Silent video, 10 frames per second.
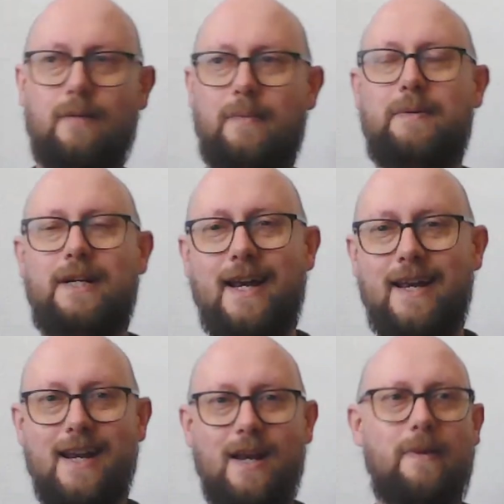maybe
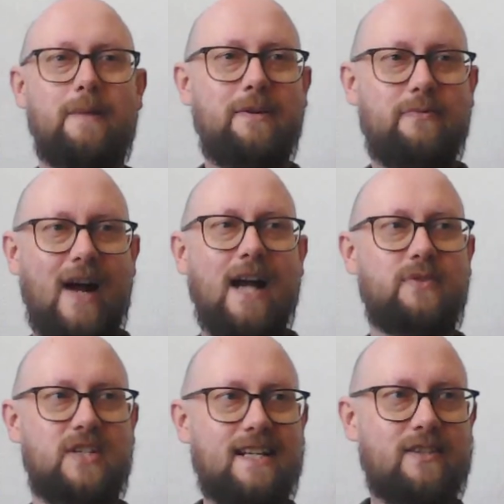maybe 5
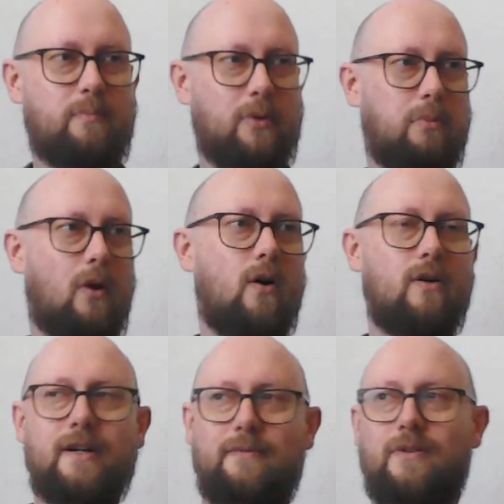cents per
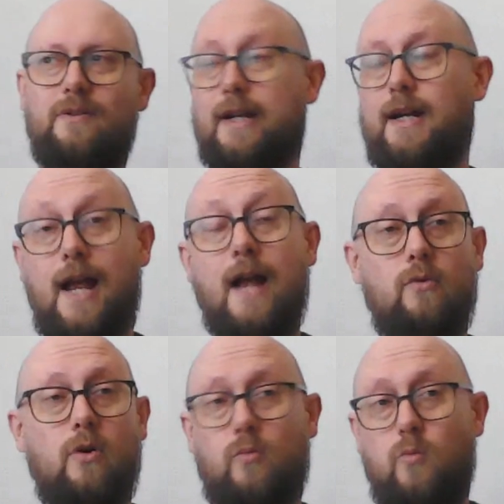blog if you, and I
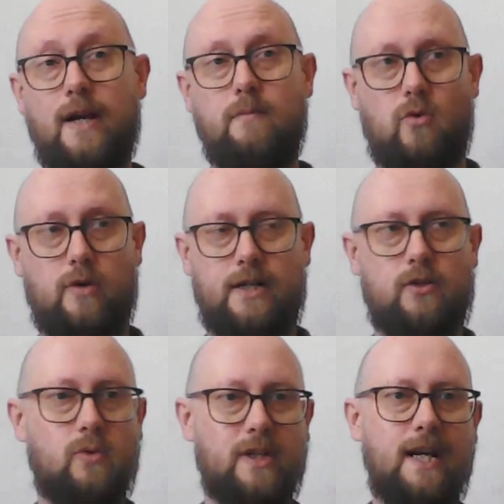wrote way more than
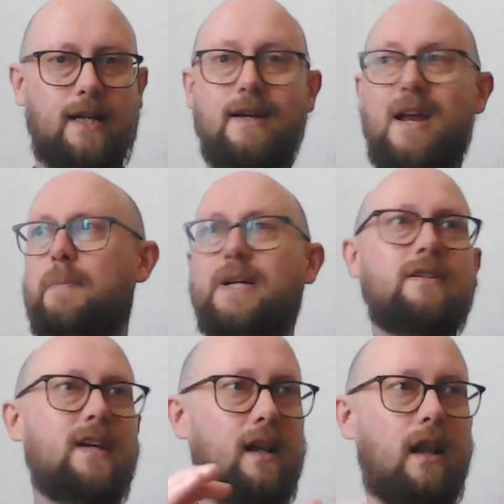two a day
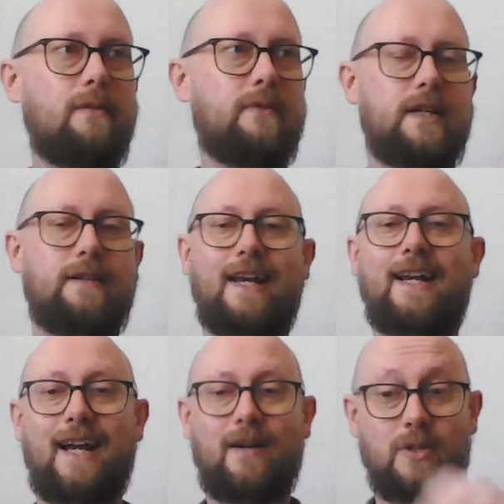because I loved it.
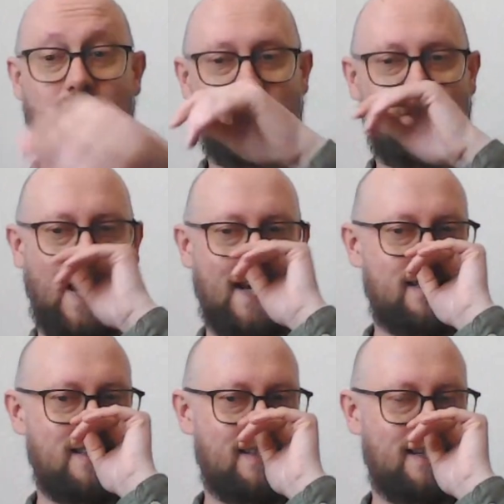And I was just
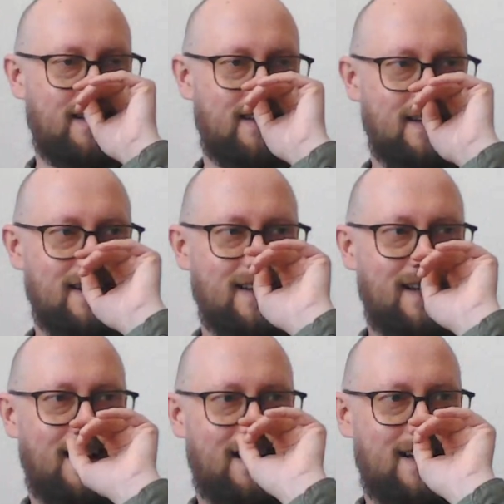accessing
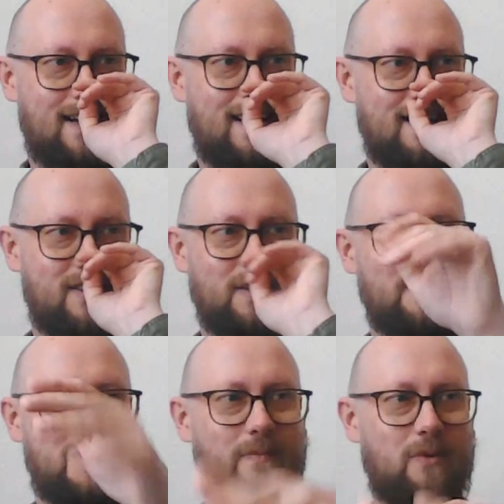
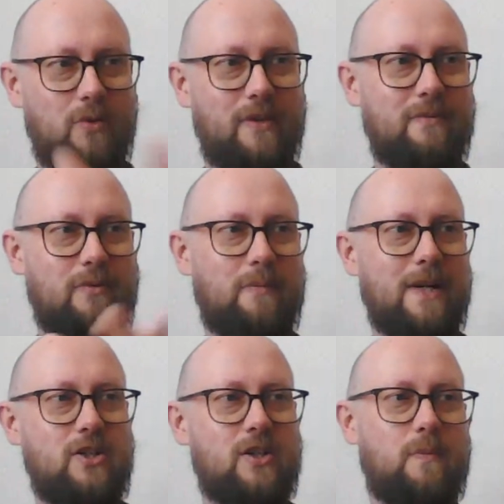some old
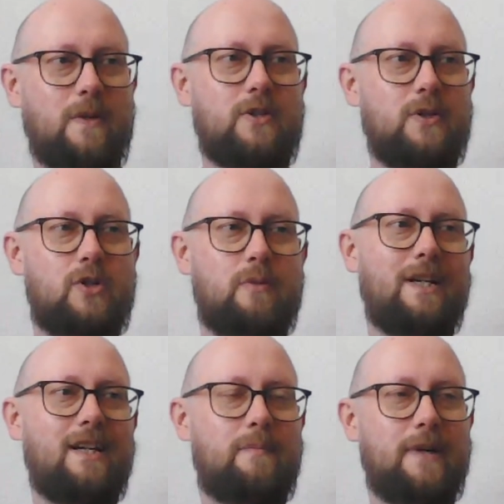information on my social
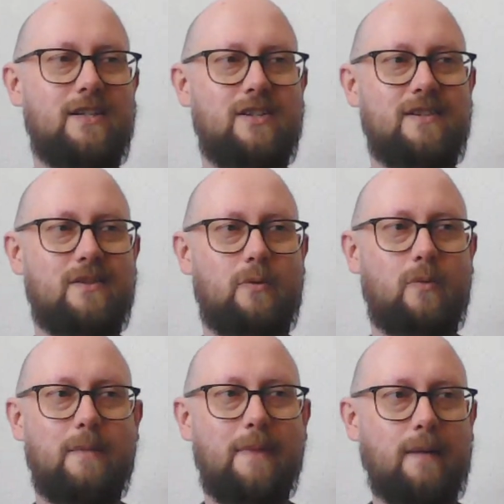media pages on the
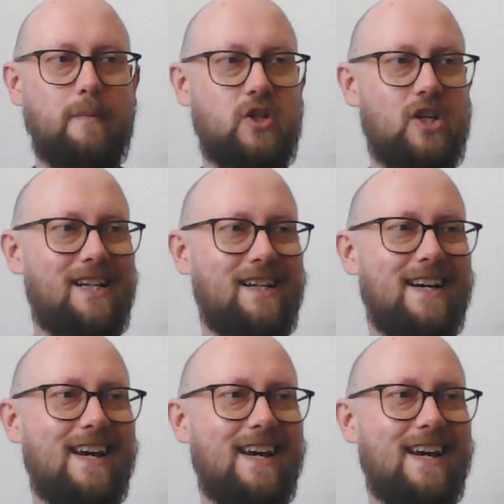Wayback Machine,